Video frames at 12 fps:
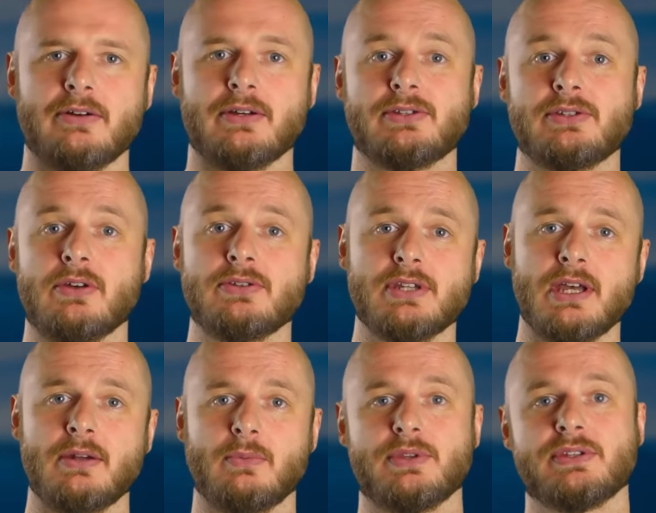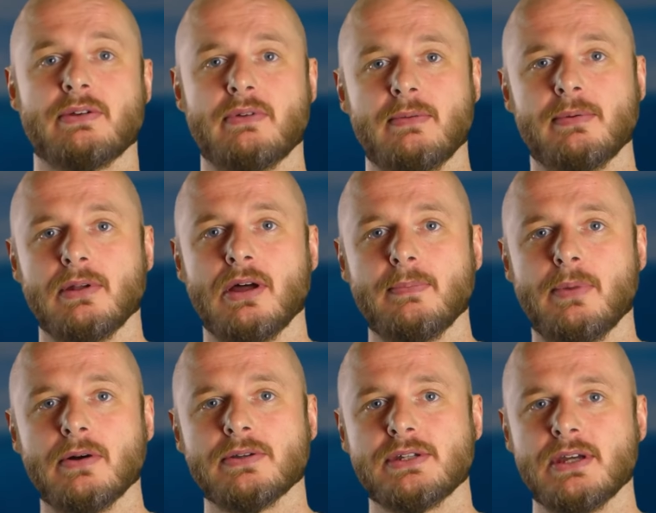associated with cerebral
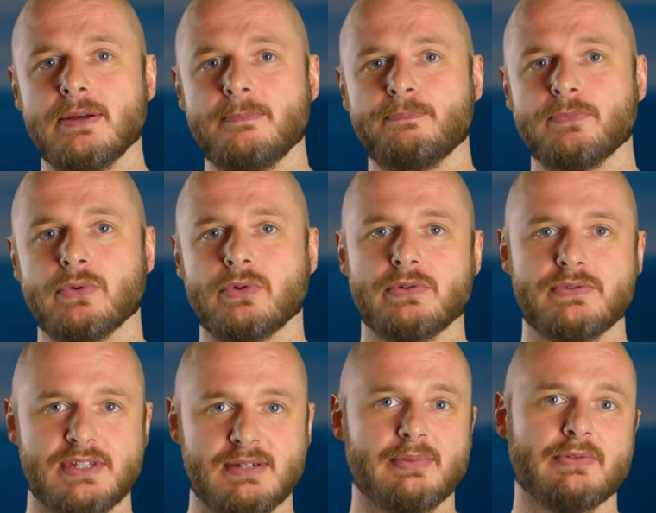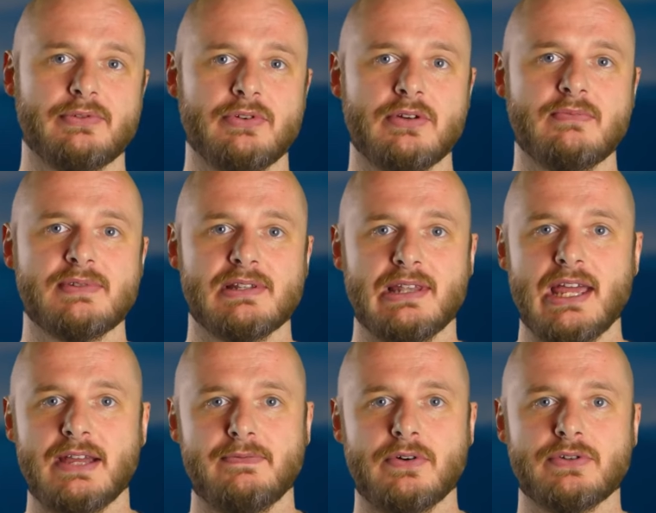hypoxia, or in simple terms,
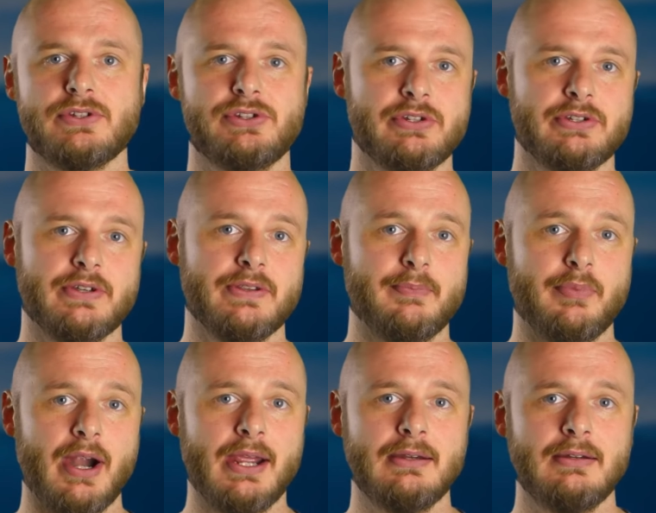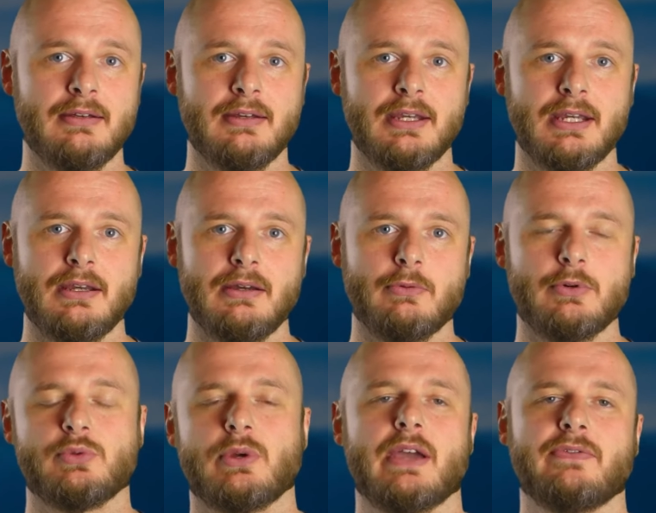lack of oxygen to the brain,
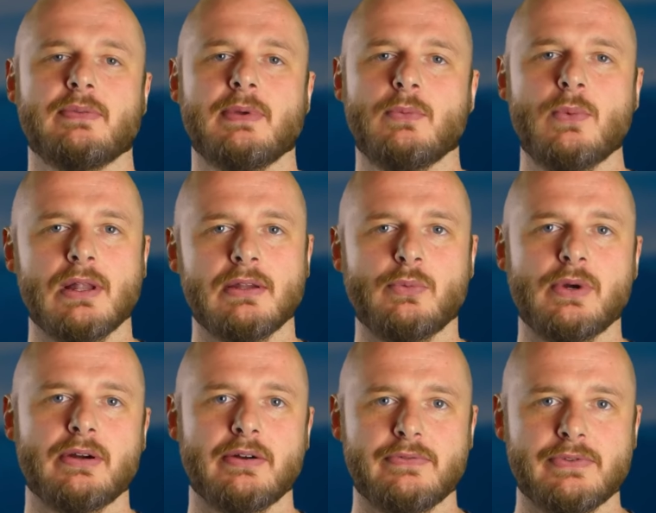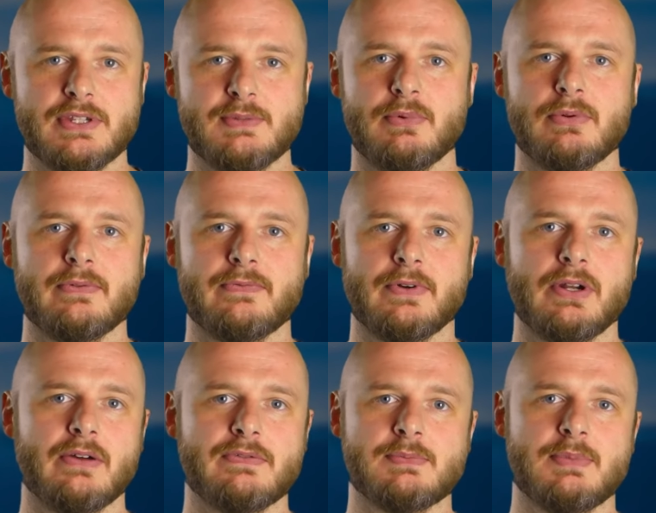which we have to be well aware of in the sport of
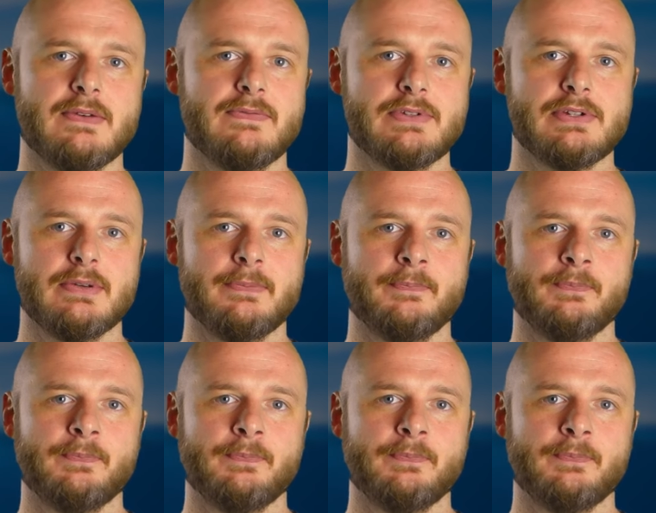freedive spearfishing.